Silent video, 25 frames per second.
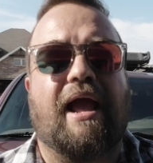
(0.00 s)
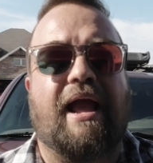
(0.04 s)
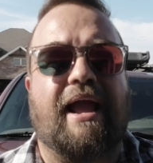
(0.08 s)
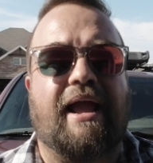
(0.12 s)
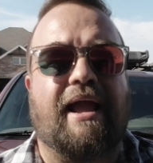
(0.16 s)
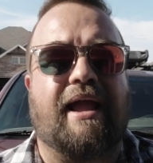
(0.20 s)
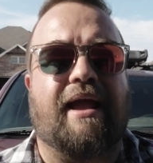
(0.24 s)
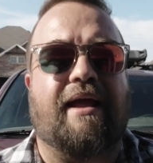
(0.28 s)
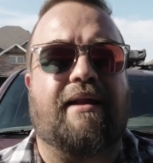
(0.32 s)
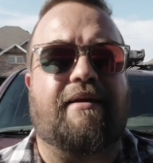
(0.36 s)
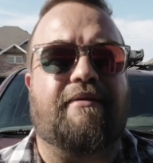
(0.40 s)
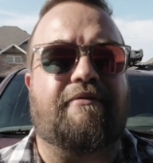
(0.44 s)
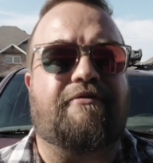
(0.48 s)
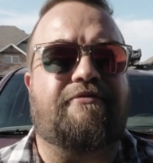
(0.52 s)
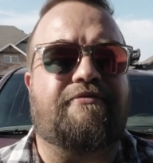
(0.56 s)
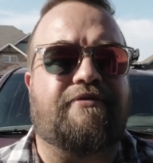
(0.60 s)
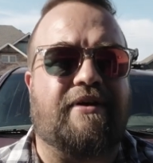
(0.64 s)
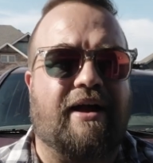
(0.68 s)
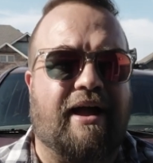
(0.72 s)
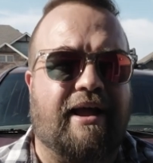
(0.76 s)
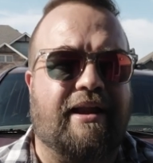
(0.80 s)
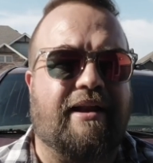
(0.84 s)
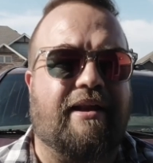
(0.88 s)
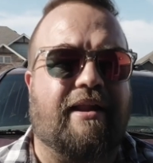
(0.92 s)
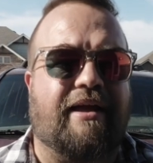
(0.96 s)
And
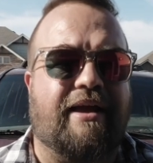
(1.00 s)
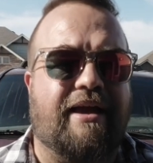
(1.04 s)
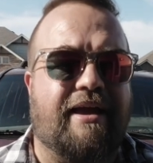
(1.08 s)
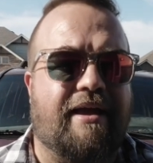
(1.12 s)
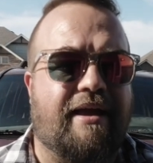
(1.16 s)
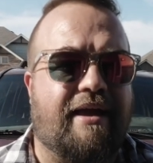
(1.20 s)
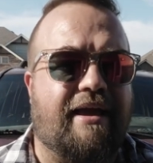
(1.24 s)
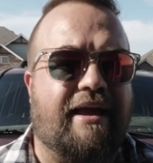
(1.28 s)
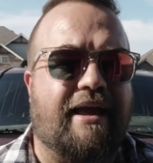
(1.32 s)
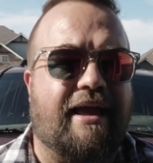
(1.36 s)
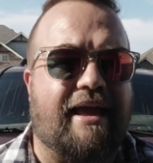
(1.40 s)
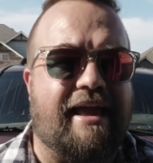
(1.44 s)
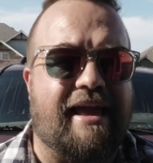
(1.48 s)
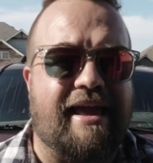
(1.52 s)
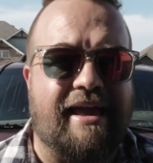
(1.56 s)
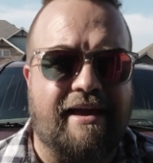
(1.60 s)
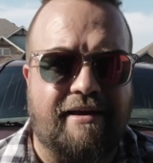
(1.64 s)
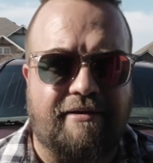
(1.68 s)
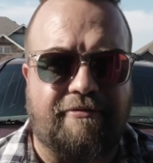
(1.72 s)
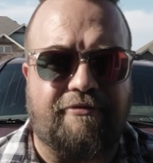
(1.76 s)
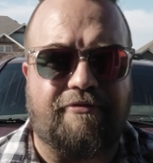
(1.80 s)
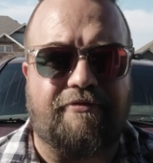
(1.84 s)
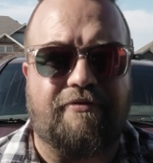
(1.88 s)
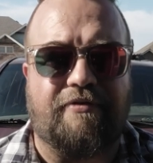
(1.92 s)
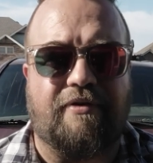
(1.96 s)
finally,
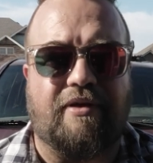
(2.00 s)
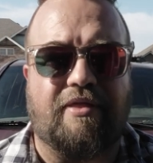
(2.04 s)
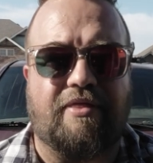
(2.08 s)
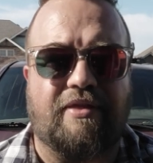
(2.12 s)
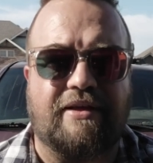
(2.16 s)
if